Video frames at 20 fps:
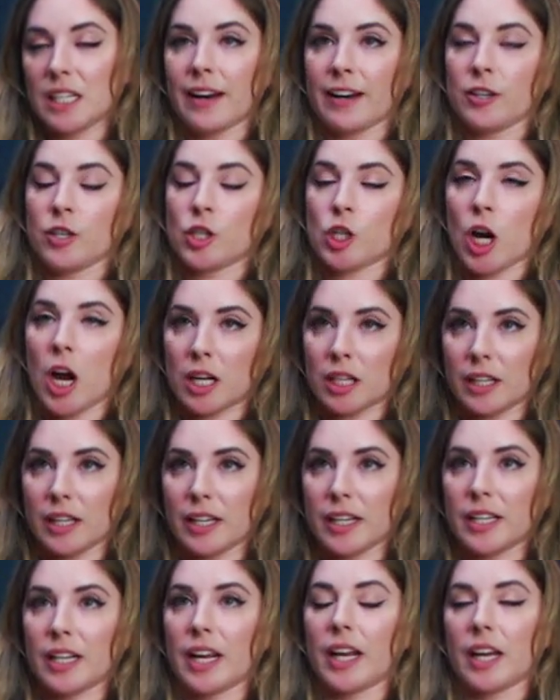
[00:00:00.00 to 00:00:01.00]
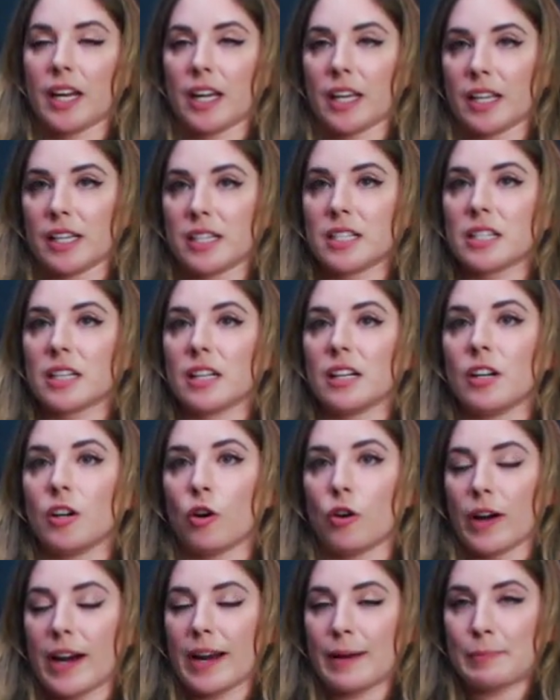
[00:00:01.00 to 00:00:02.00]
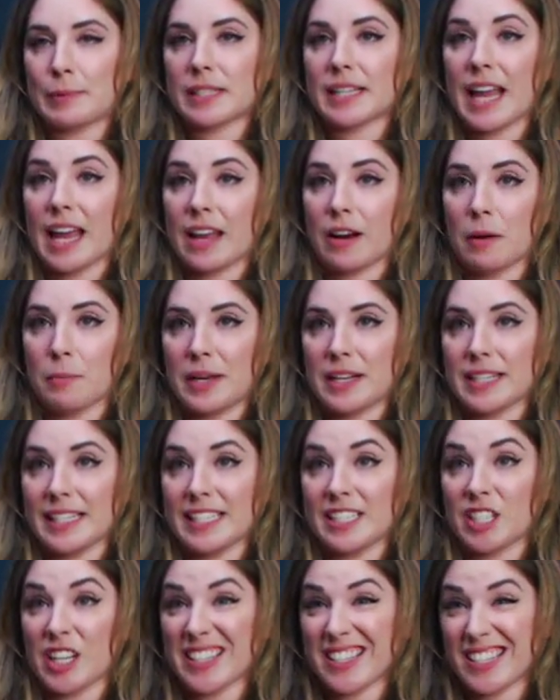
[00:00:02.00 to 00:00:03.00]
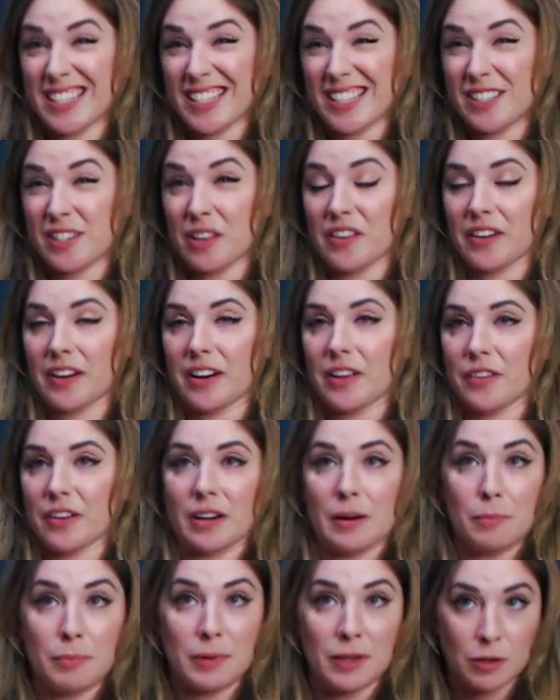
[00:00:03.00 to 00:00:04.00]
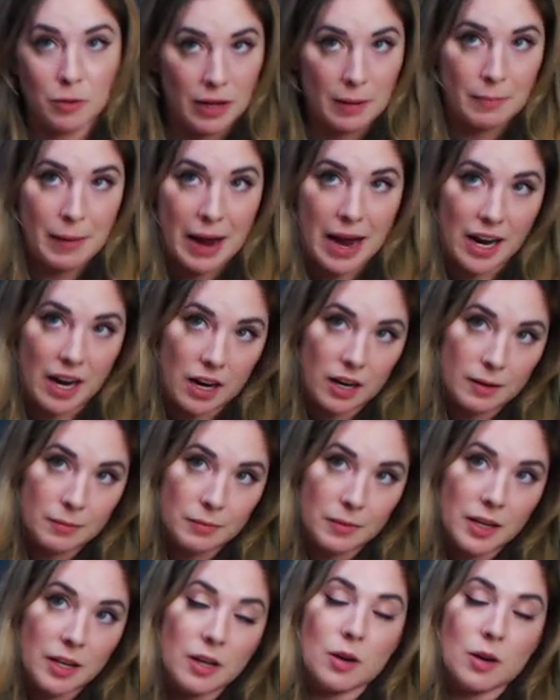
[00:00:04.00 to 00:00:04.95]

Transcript: And chocolate and grapes cannot be digested, so they're either going to puke it back up